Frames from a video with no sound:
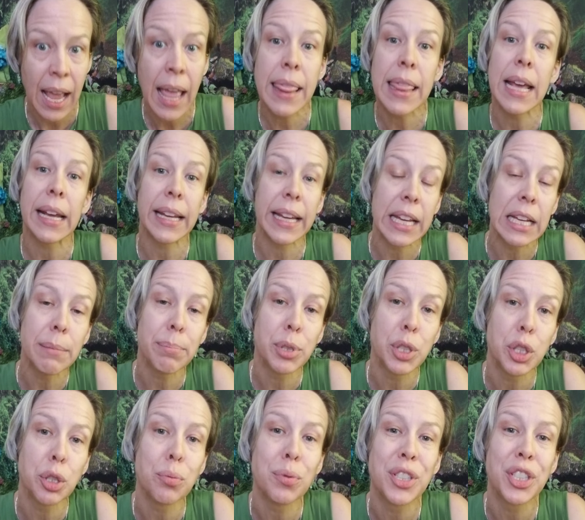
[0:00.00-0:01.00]
that keeps
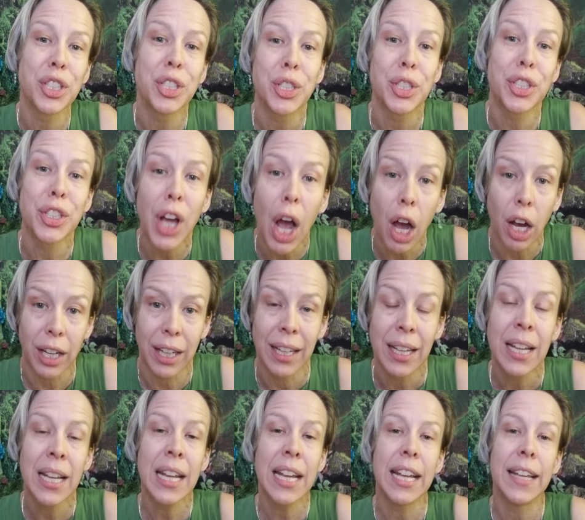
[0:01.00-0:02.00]
you stuck
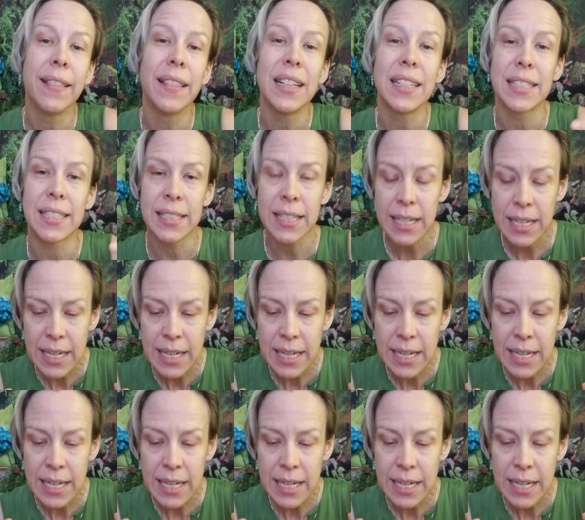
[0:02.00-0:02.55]
in this